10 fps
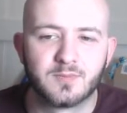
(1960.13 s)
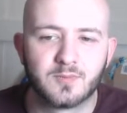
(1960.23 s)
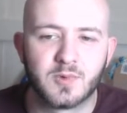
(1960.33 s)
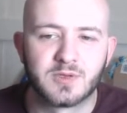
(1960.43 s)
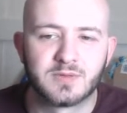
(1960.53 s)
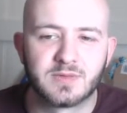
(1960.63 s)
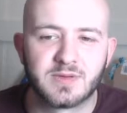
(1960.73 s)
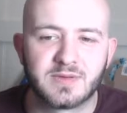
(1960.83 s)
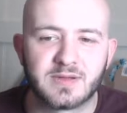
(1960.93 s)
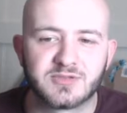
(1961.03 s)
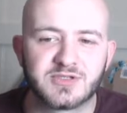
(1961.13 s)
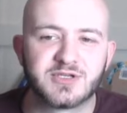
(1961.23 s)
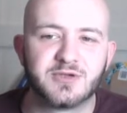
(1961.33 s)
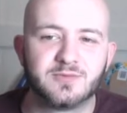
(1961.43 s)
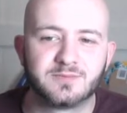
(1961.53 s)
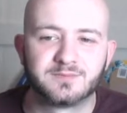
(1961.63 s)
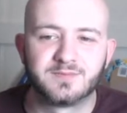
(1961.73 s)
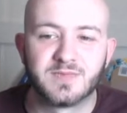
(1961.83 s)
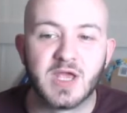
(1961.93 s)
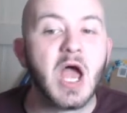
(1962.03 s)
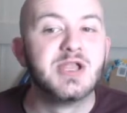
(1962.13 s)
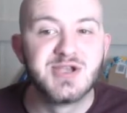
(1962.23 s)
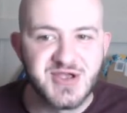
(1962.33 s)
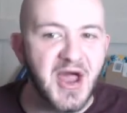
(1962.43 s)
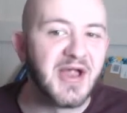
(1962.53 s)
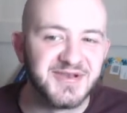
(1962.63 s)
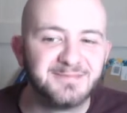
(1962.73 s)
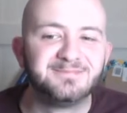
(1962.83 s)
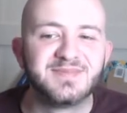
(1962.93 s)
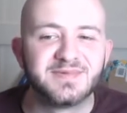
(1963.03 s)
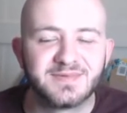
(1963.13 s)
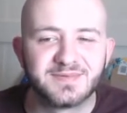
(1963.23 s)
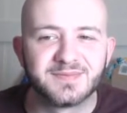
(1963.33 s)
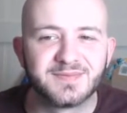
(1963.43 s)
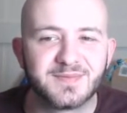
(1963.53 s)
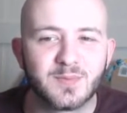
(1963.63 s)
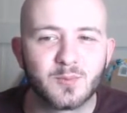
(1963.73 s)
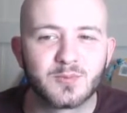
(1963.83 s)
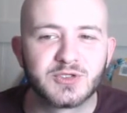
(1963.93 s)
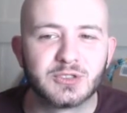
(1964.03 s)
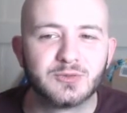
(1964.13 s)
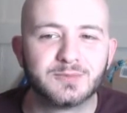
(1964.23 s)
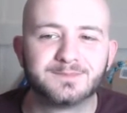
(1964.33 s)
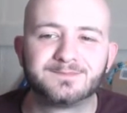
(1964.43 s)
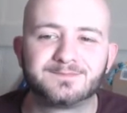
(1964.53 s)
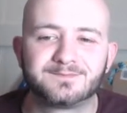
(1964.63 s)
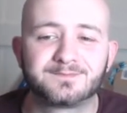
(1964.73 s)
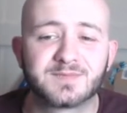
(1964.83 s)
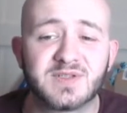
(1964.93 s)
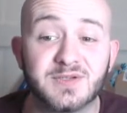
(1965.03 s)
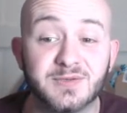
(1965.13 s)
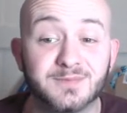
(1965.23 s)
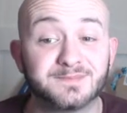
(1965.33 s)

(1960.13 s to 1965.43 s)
1. No, that was a 2. None. 2, 2,